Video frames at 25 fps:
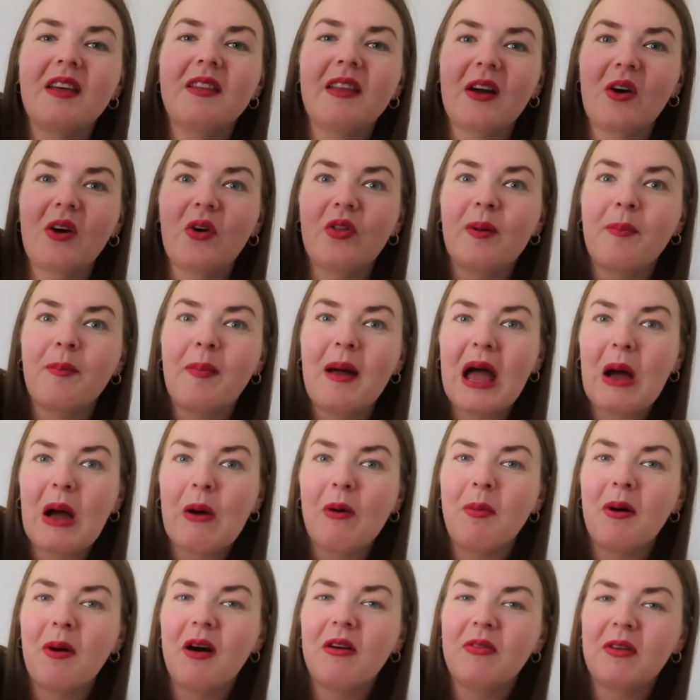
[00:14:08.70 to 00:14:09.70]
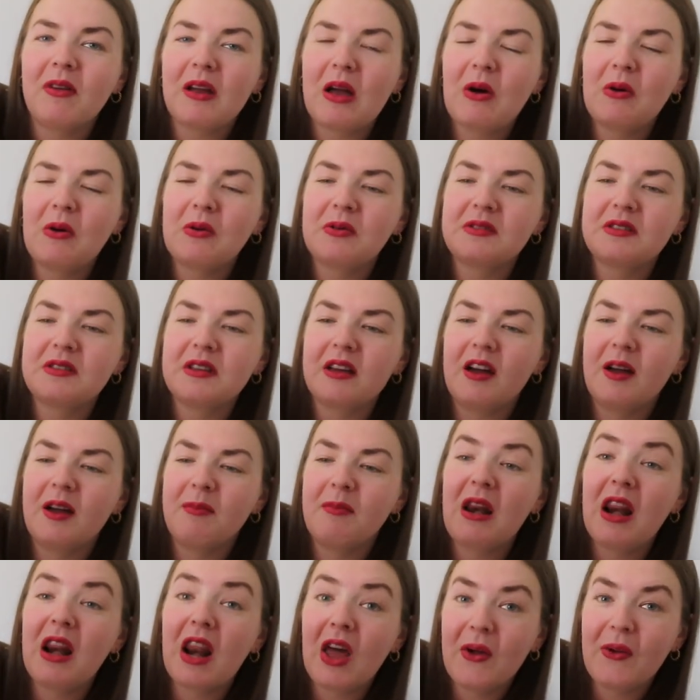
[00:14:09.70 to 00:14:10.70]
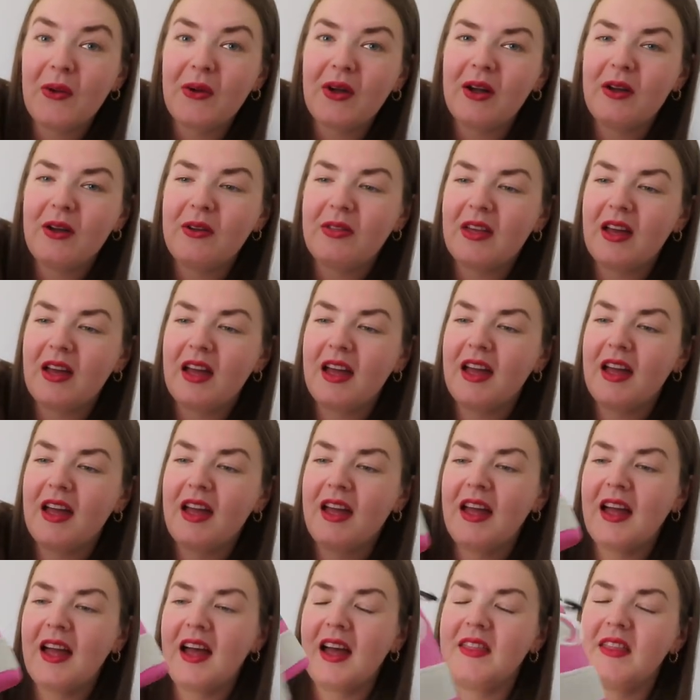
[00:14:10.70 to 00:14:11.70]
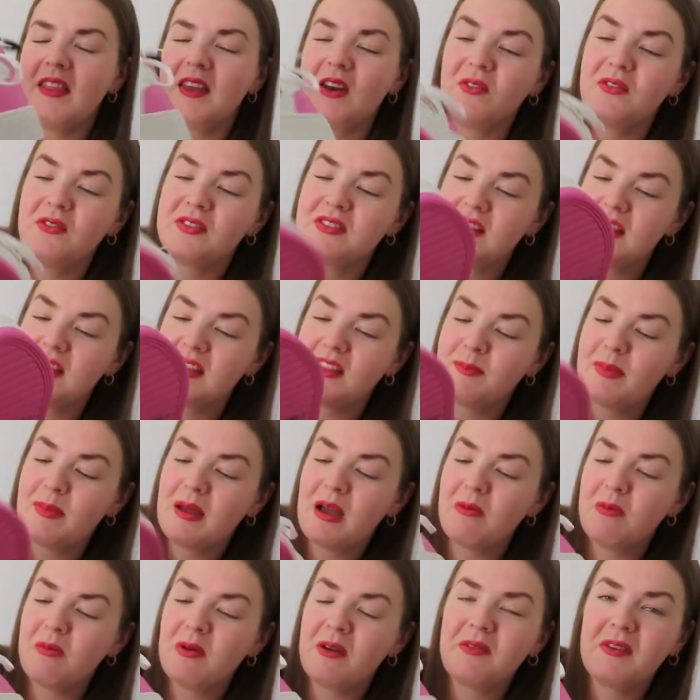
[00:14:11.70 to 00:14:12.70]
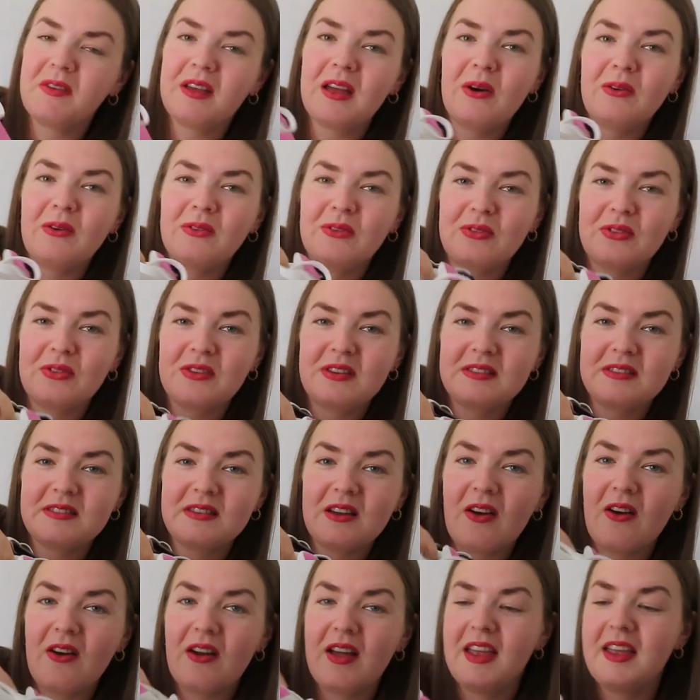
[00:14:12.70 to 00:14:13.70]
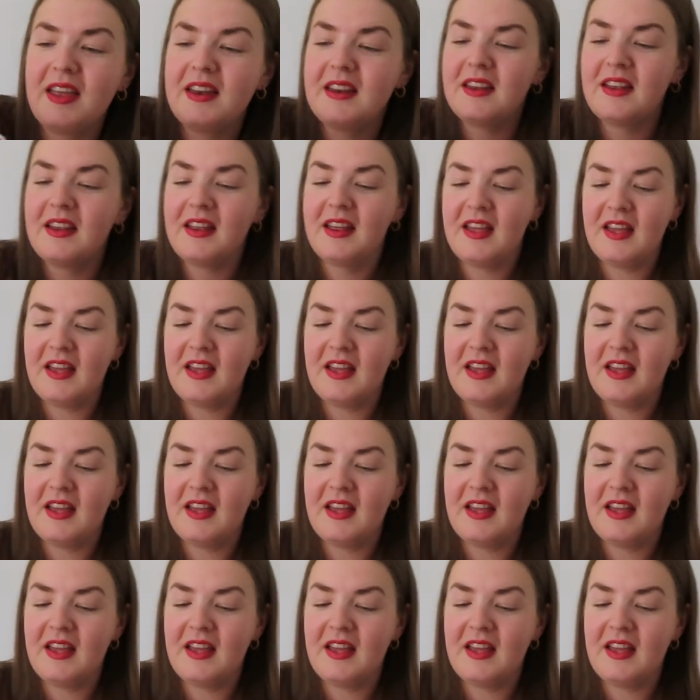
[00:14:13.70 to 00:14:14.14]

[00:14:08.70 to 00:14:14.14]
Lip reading: They've got the Powerpuff Girls logo there, and then obviously the Powerpuff Girls on the side.